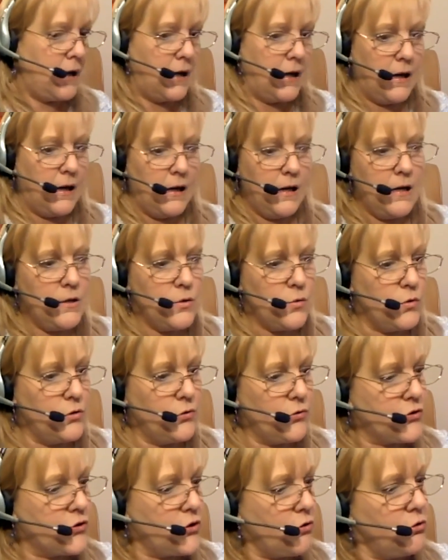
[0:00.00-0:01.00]
and
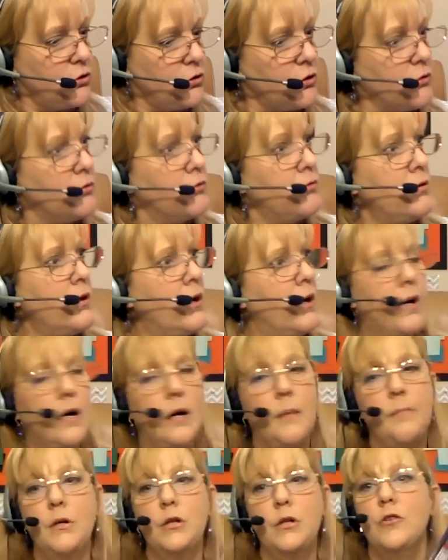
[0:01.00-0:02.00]
we'll show you.
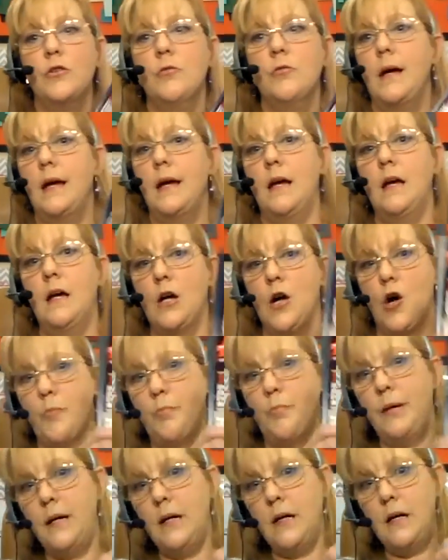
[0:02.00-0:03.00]
Boom,
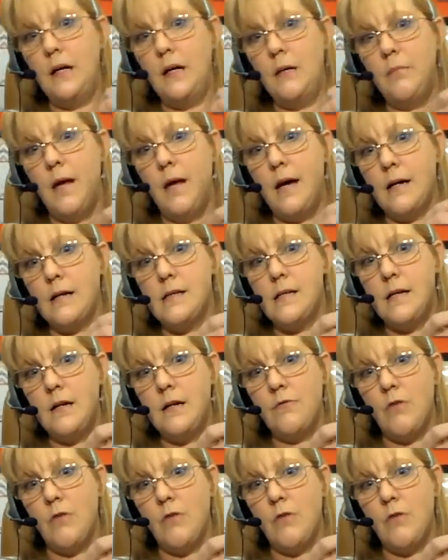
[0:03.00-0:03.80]
AARP magazine,